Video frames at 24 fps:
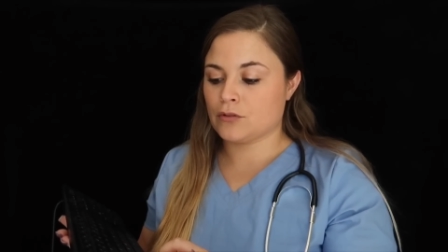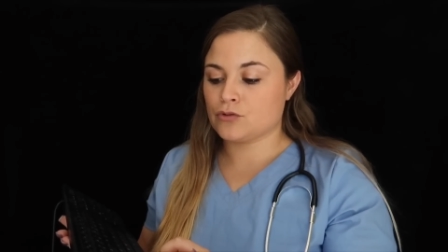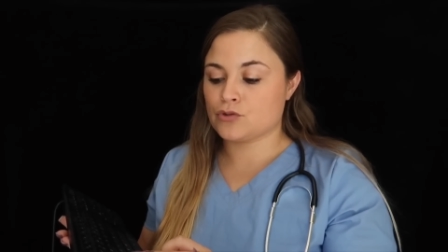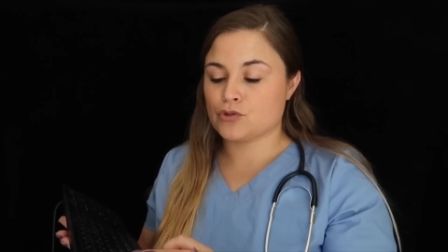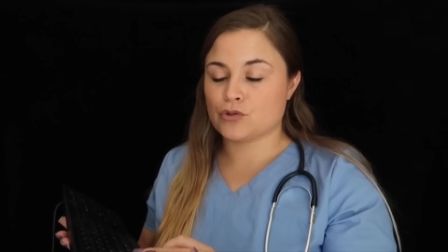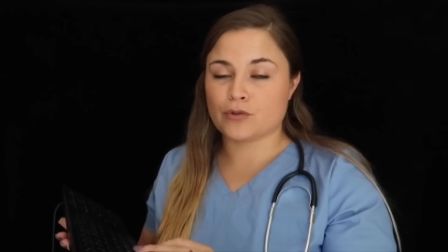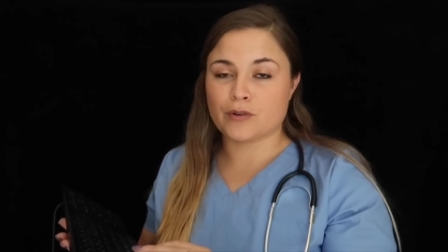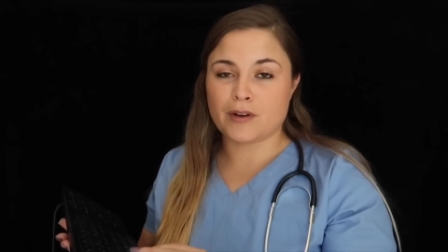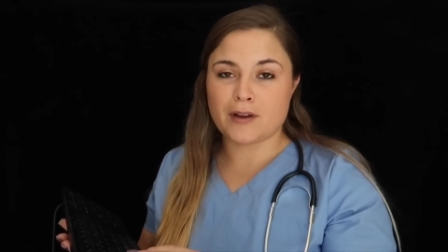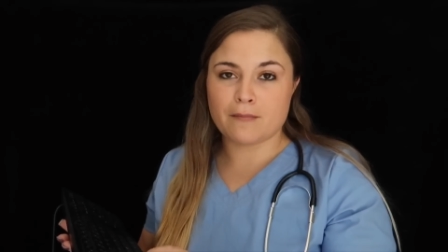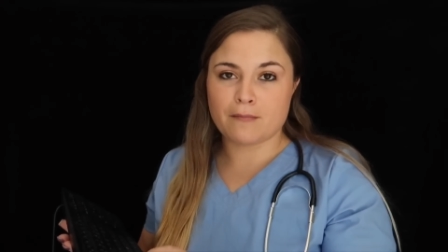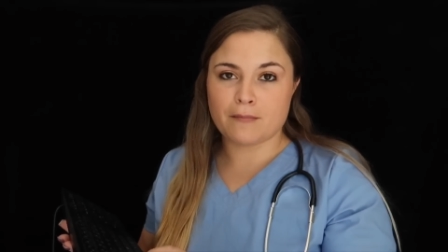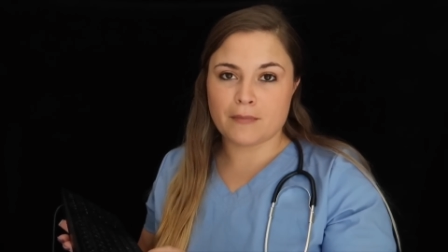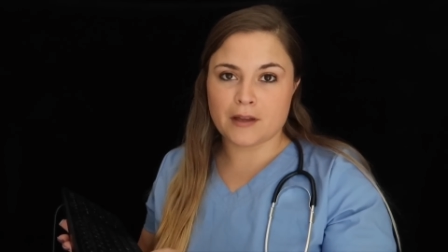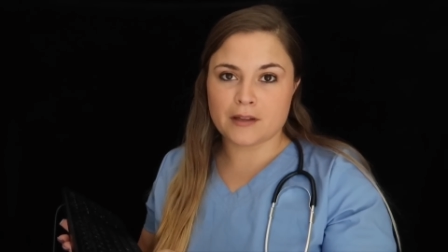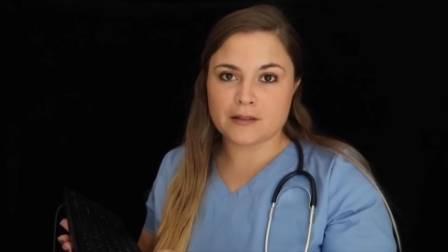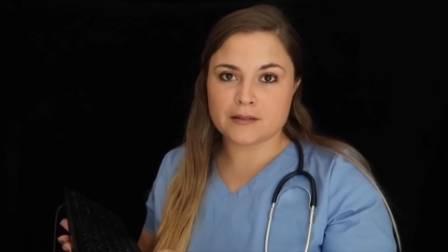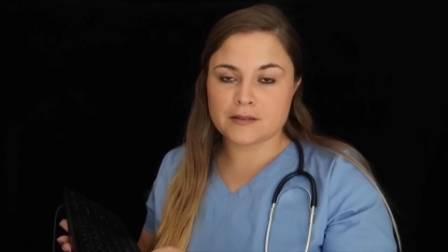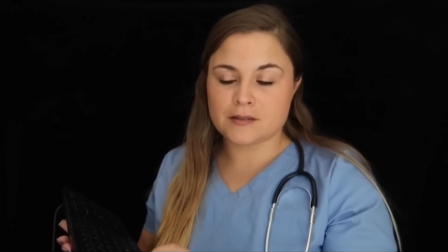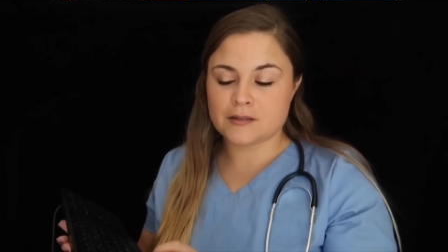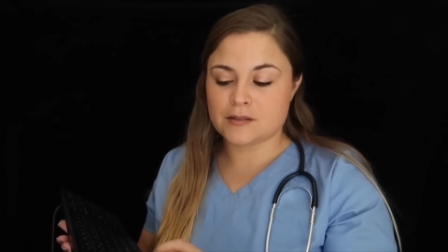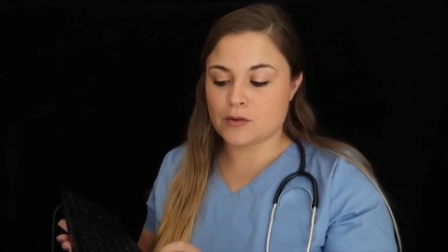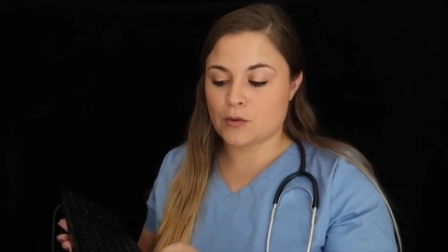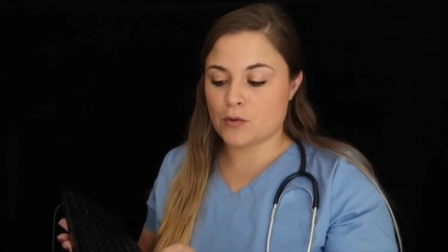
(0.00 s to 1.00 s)

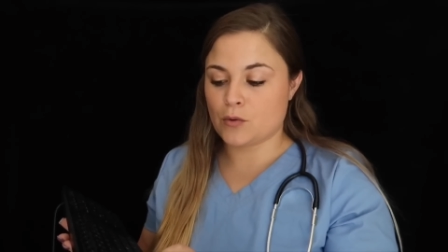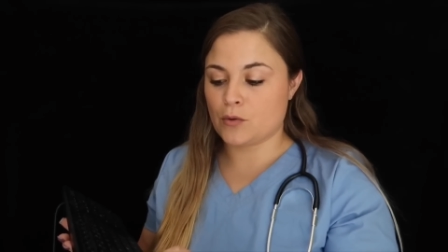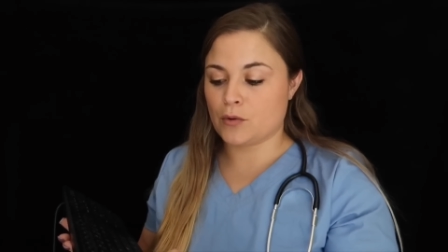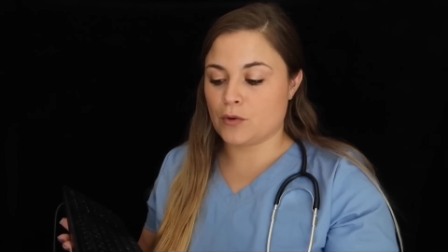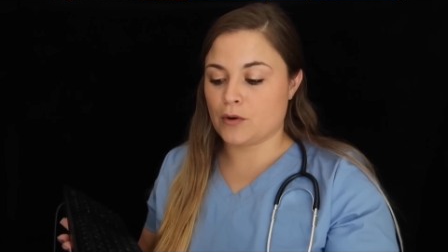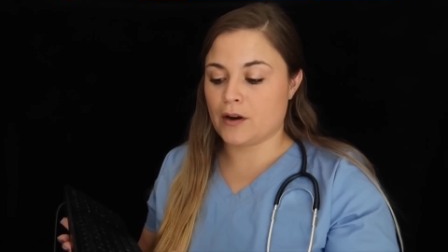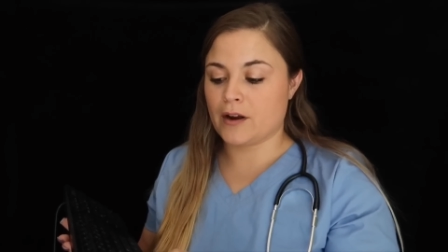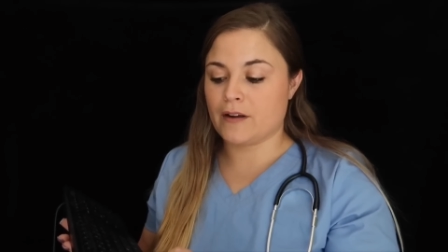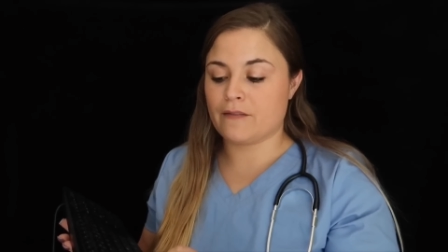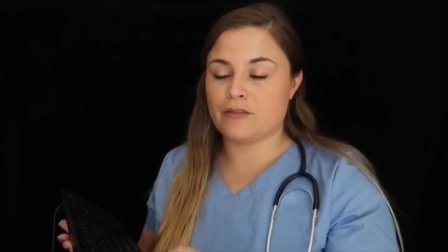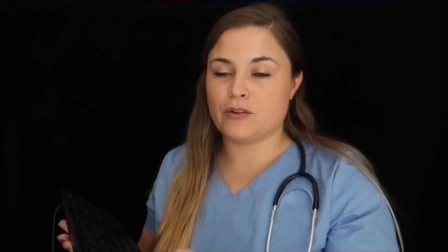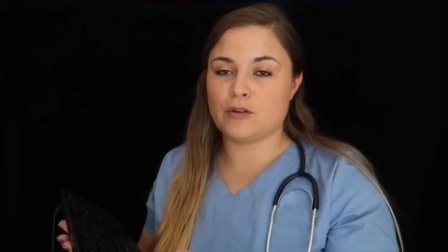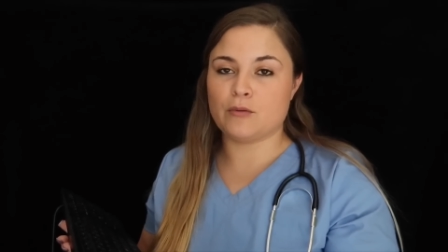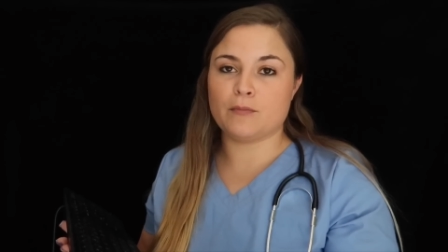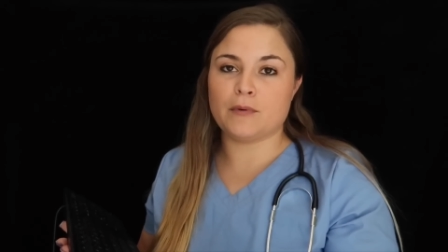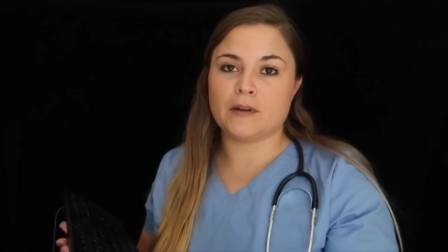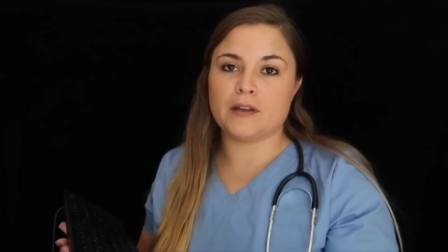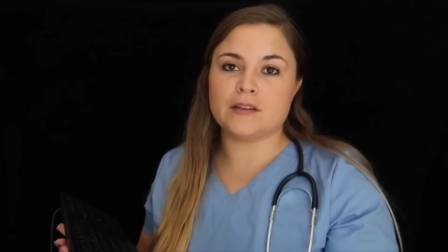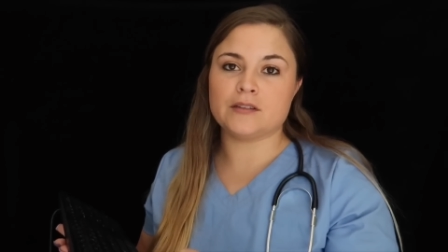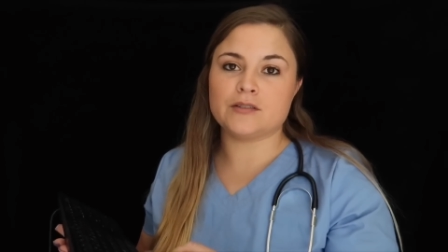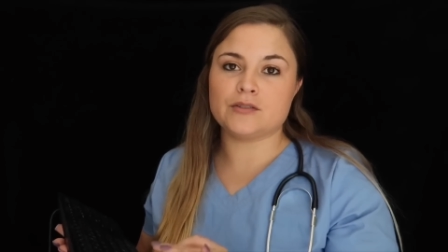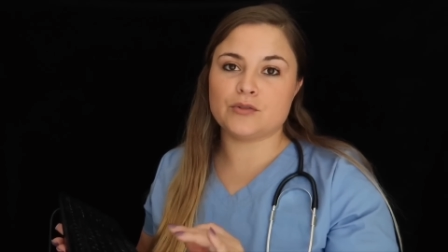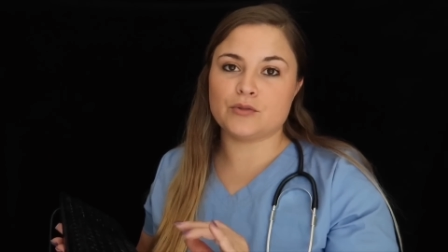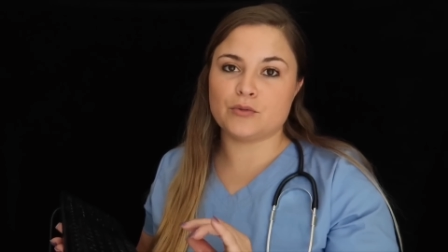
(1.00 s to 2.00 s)
treatments, or have you
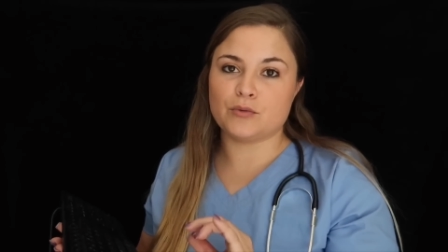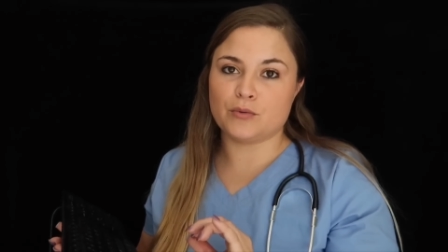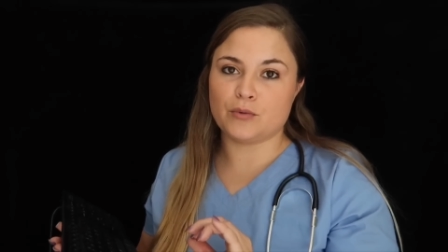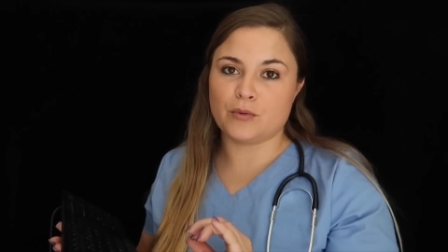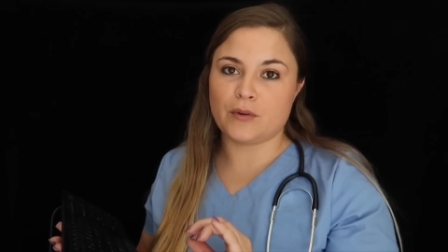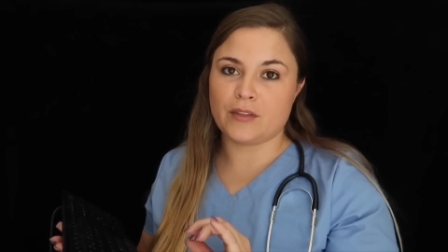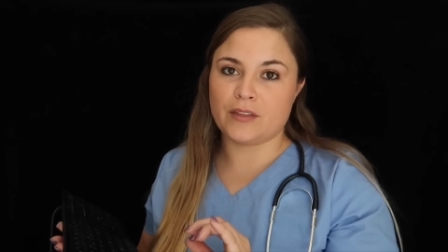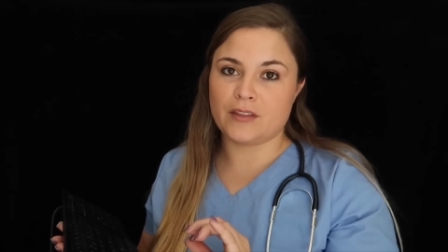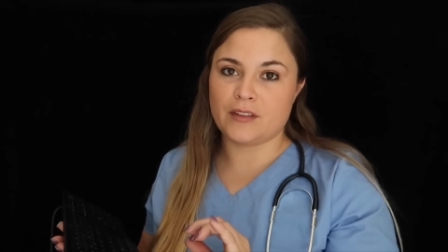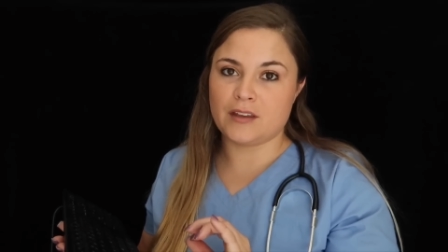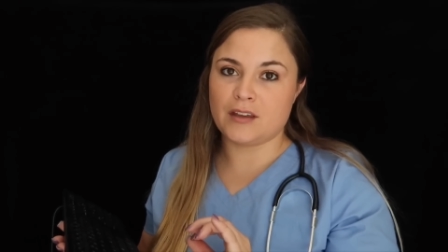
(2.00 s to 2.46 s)
been to